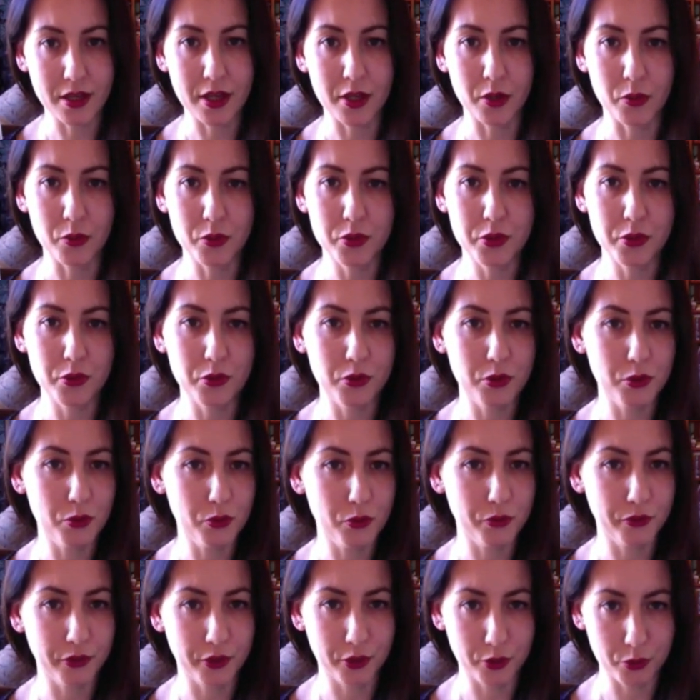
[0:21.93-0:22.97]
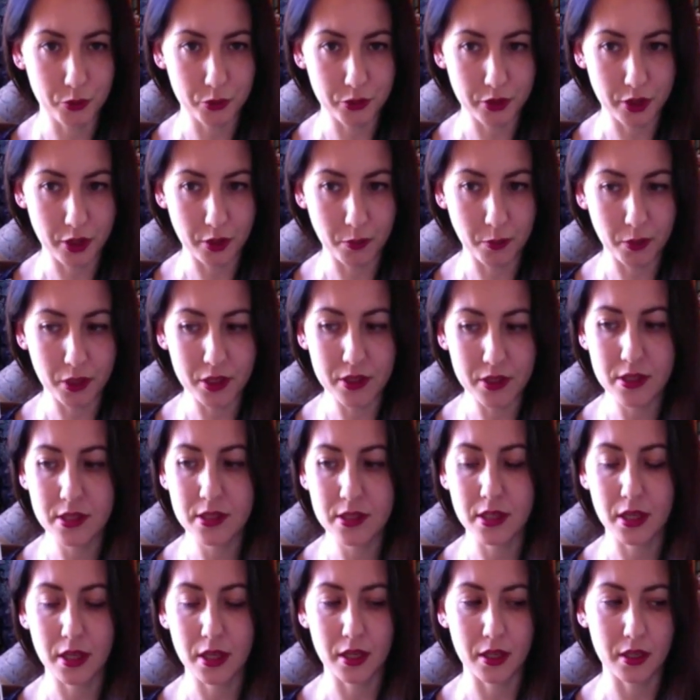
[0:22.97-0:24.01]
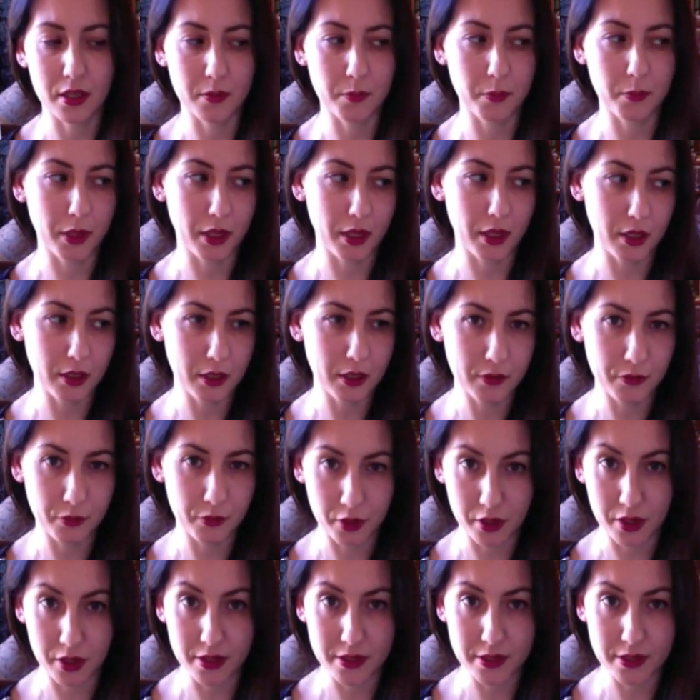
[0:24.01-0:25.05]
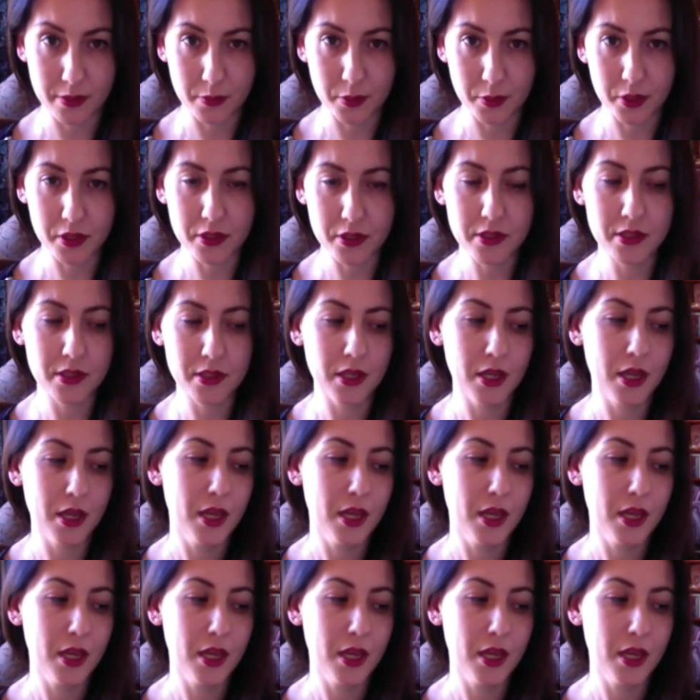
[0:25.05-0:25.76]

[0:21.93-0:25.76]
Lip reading: I also do window treatments and bedding for customers.